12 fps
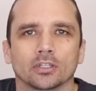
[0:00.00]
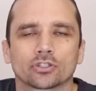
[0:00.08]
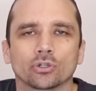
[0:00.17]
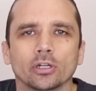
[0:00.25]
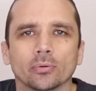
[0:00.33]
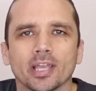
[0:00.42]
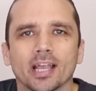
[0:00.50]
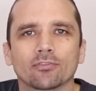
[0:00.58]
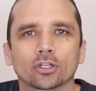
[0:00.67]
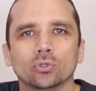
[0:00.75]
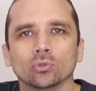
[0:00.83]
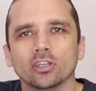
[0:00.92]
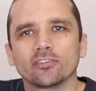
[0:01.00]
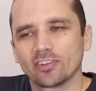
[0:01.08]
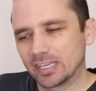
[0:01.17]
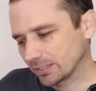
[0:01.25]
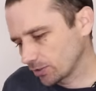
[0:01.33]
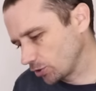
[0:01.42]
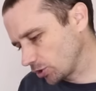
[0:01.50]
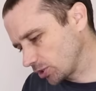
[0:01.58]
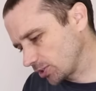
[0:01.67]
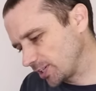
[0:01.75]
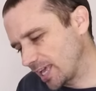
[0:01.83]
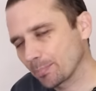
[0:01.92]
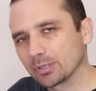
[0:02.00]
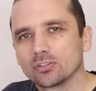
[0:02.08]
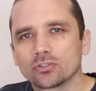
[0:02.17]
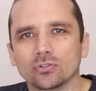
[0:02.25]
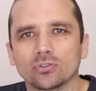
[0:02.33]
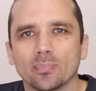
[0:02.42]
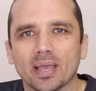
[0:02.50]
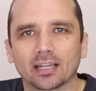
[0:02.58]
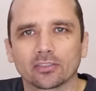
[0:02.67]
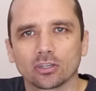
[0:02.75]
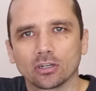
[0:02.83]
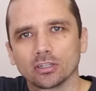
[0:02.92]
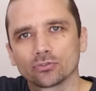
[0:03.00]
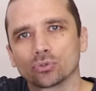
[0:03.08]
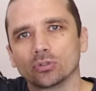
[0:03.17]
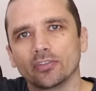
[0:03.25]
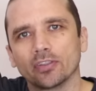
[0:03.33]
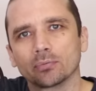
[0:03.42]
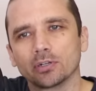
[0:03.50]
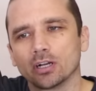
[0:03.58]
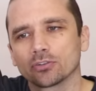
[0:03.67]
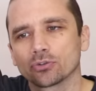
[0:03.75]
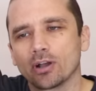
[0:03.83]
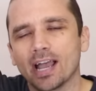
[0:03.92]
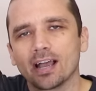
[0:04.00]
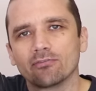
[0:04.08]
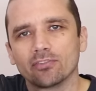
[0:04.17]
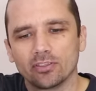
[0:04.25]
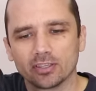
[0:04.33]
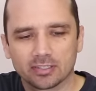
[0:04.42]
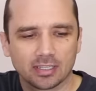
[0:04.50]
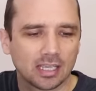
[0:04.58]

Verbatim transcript: So here we have the cooling fans that just snap into the back of the console and then we also have this